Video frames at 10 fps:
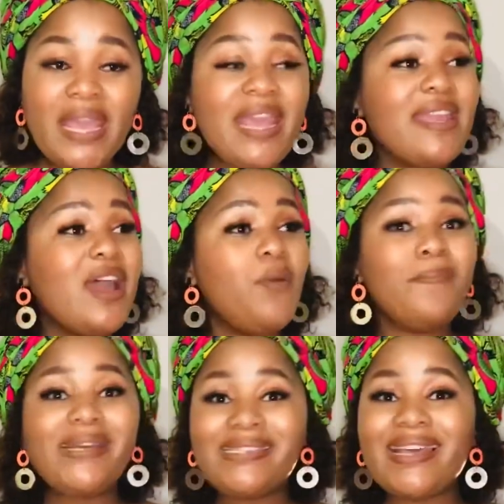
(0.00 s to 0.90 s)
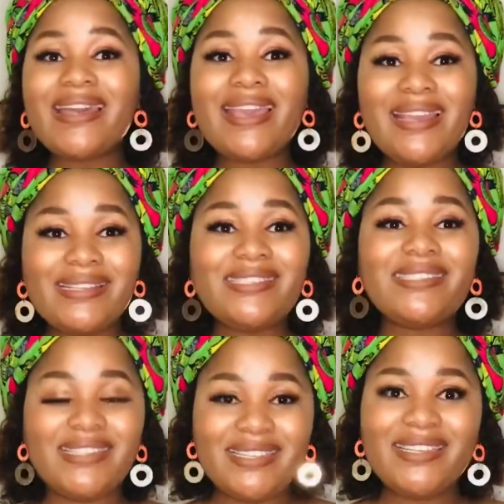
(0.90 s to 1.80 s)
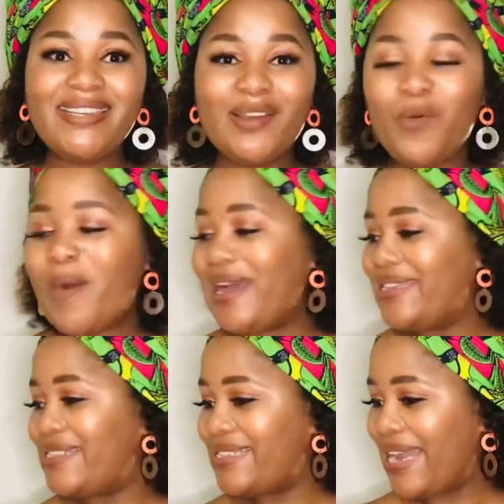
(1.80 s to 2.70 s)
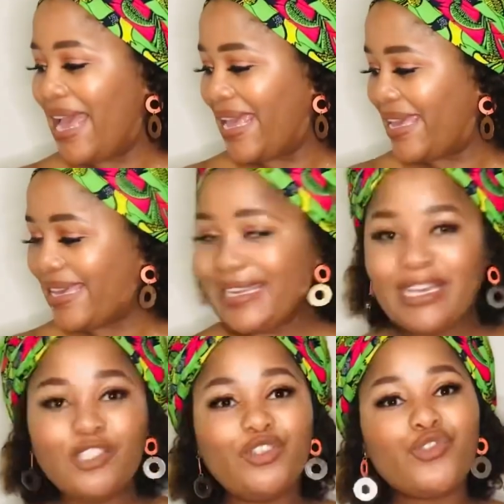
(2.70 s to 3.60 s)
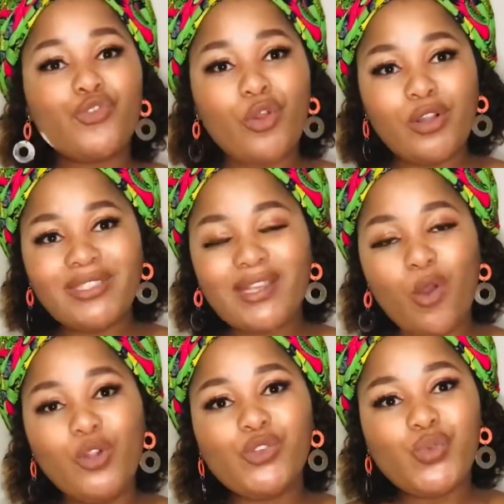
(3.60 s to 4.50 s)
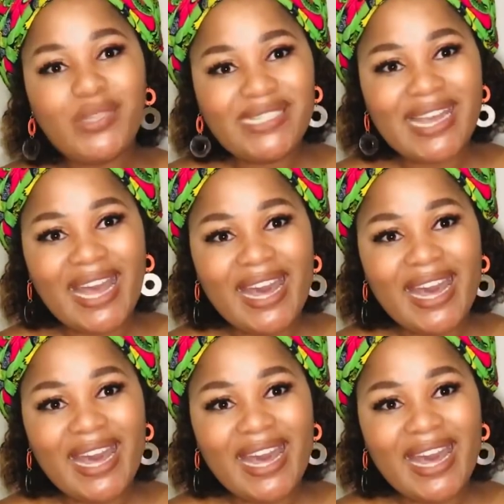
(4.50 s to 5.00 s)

now master kg was like trolled on Twitter,